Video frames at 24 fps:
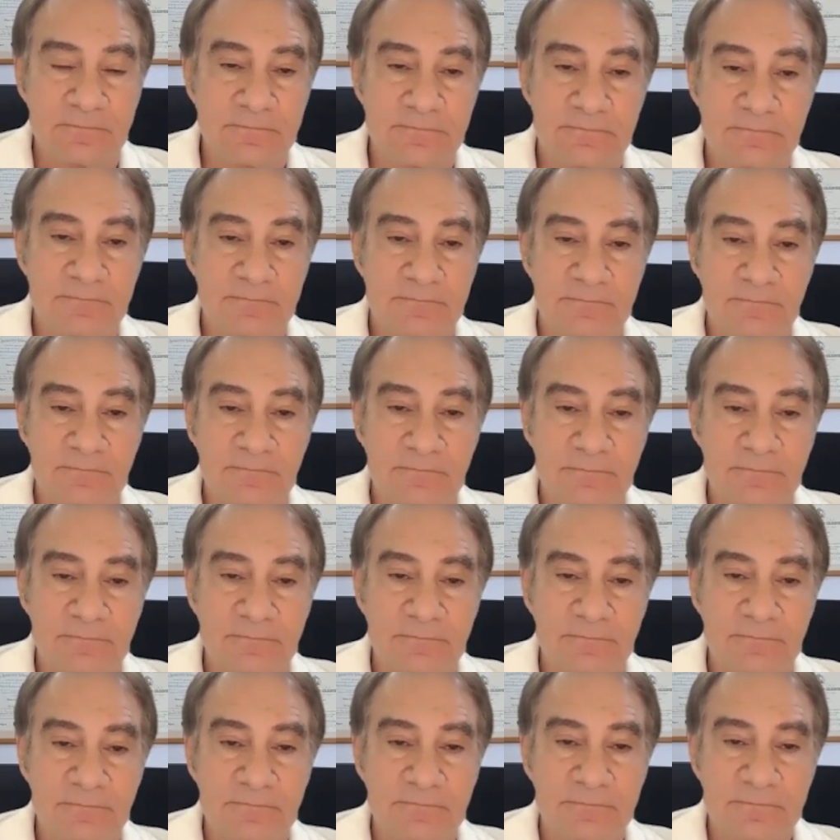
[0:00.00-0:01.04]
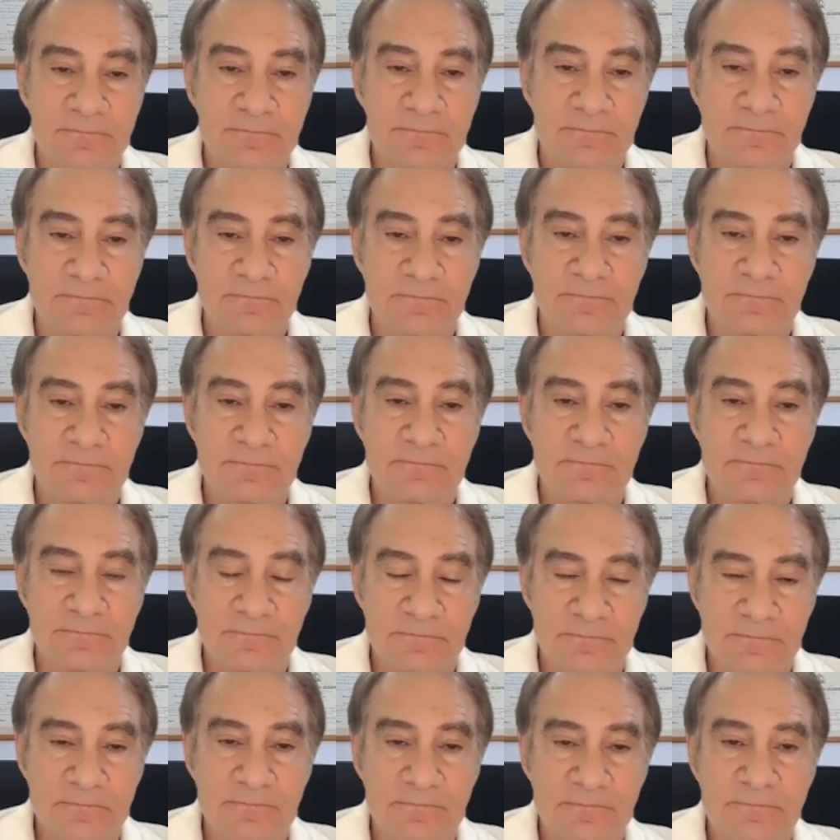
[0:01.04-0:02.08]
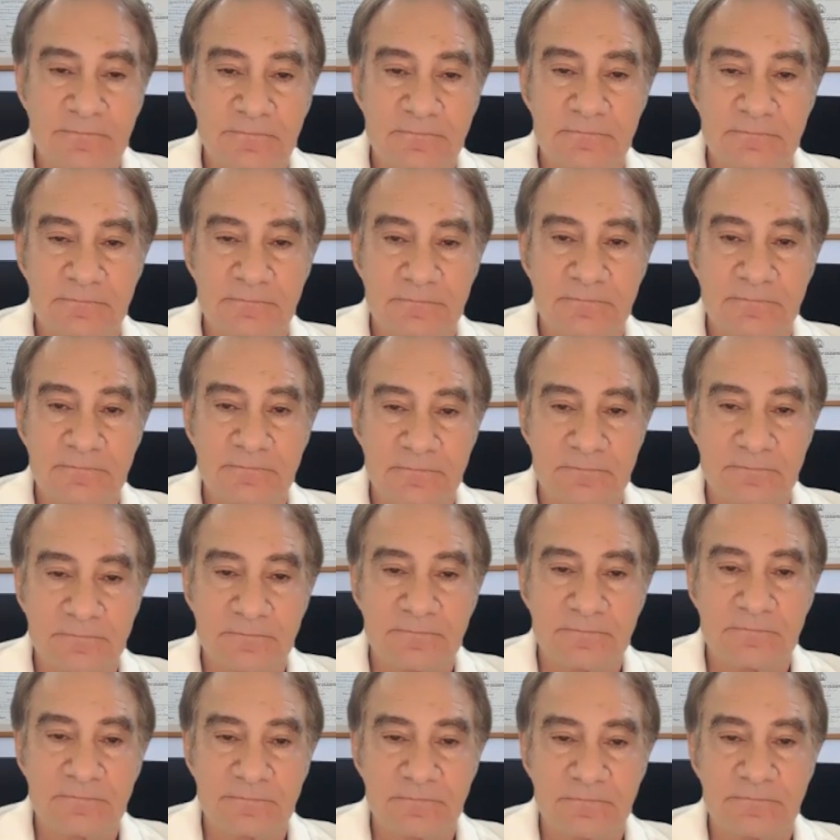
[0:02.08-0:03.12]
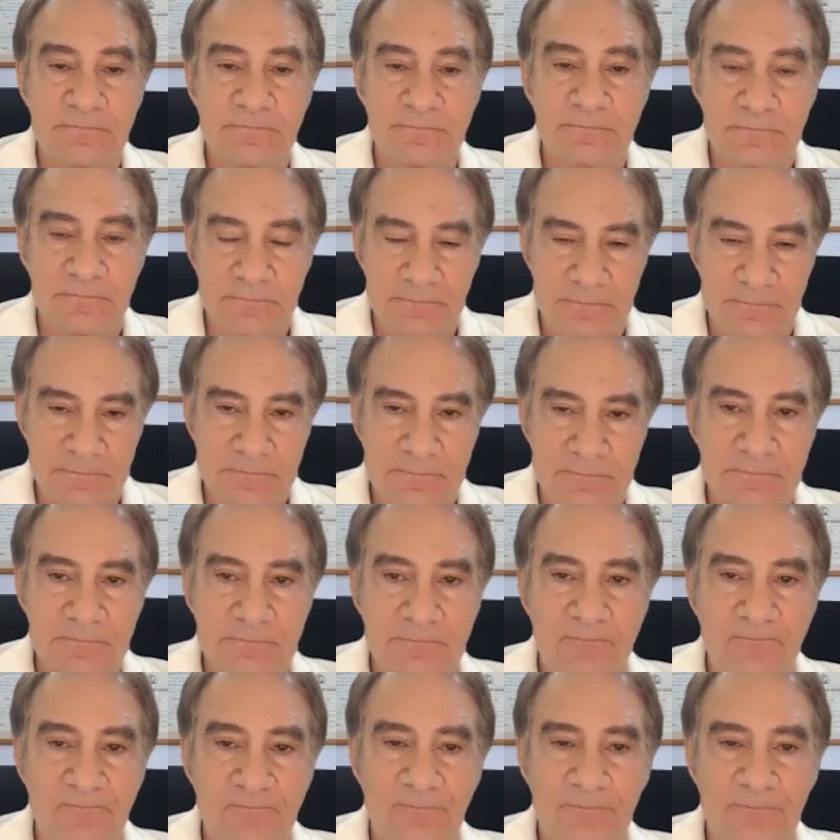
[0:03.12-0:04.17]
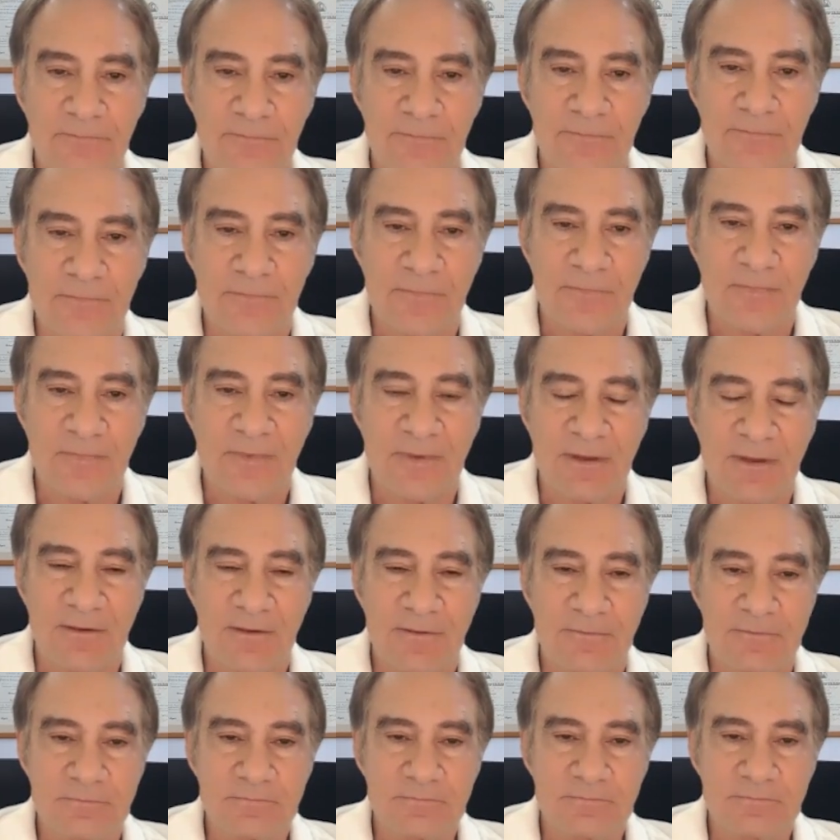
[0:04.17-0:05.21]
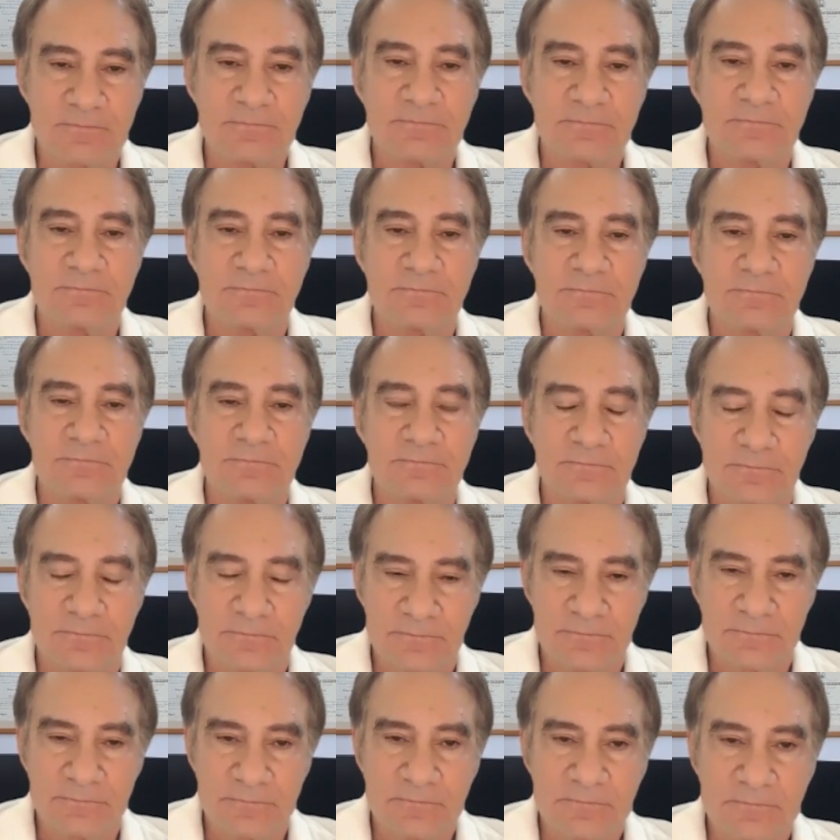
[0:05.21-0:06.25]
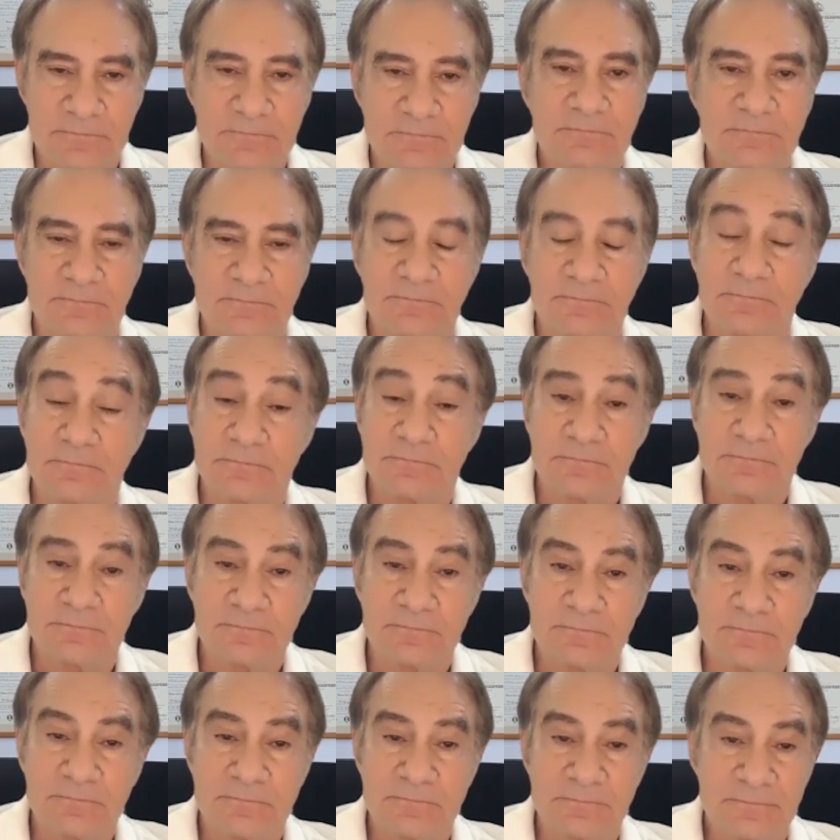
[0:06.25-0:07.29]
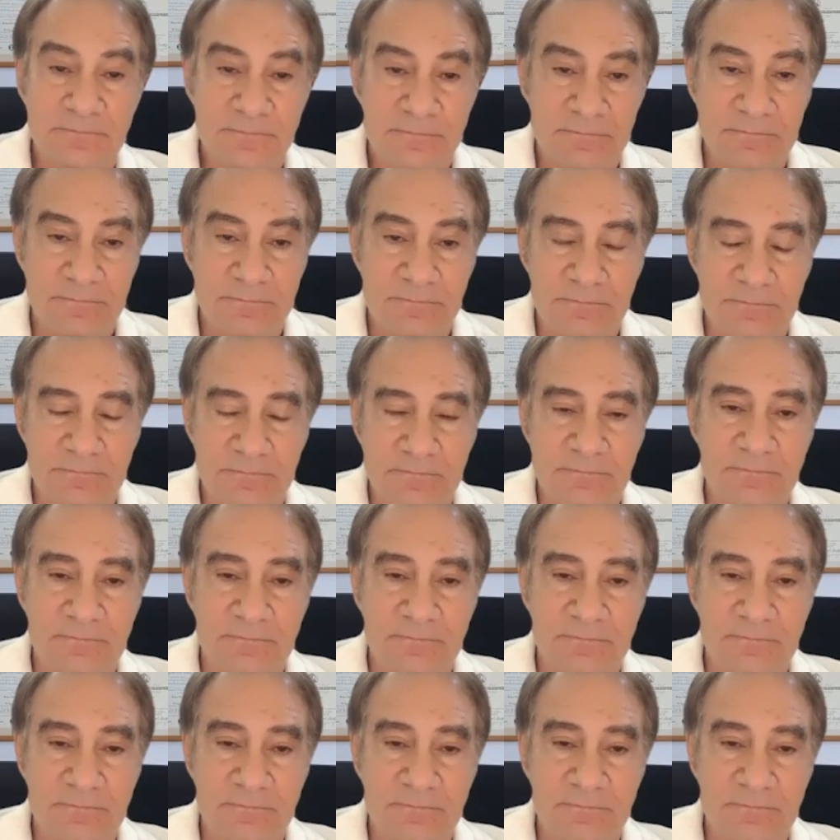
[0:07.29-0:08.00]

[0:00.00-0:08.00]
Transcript: This person isn't speaking.